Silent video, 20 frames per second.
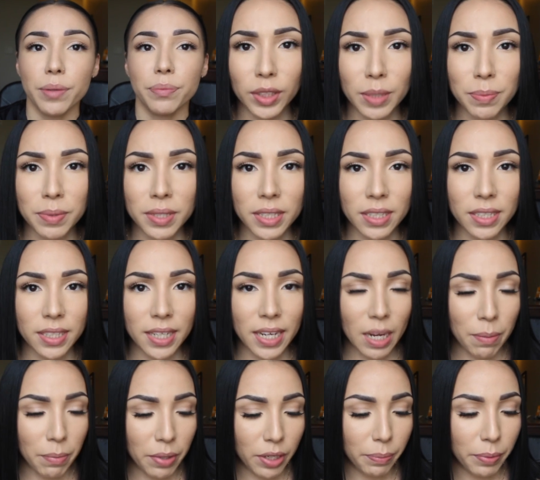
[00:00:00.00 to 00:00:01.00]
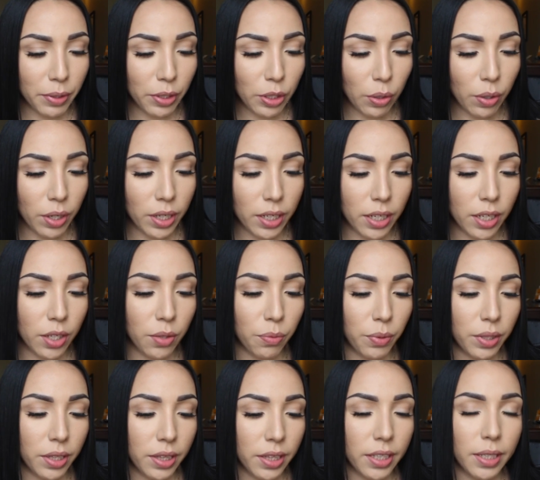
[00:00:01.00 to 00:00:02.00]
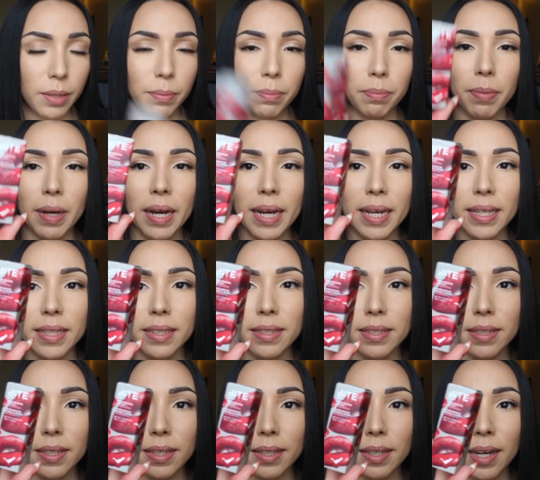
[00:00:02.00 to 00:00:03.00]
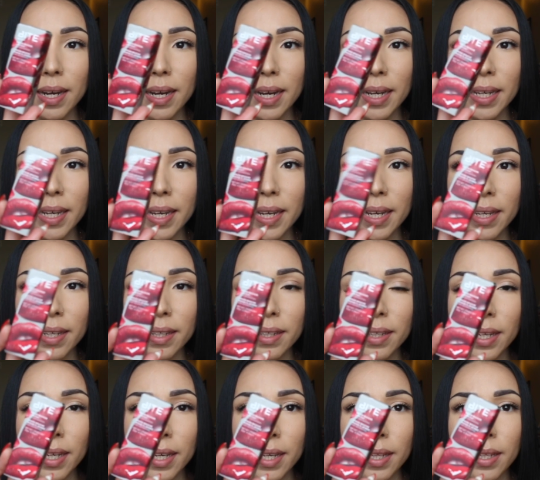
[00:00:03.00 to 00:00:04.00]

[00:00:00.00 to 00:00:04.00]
For lipstick today, I'm going to be going in with the Bite Cayenne.